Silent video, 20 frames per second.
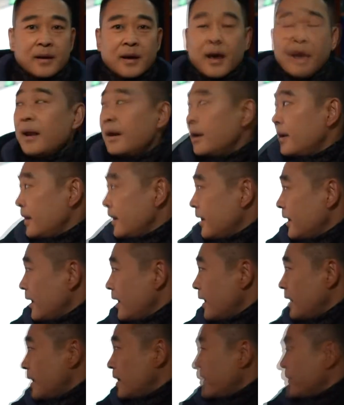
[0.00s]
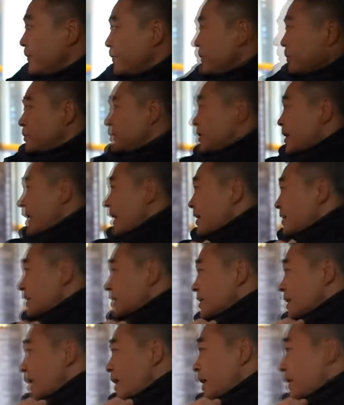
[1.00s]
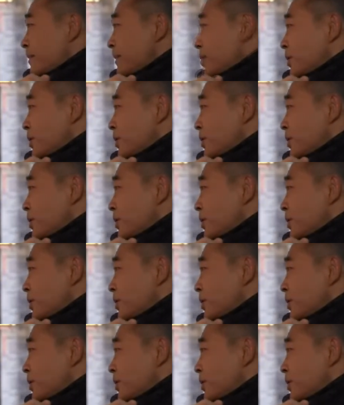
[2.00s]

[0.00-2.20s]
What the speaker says: And in a few days' time,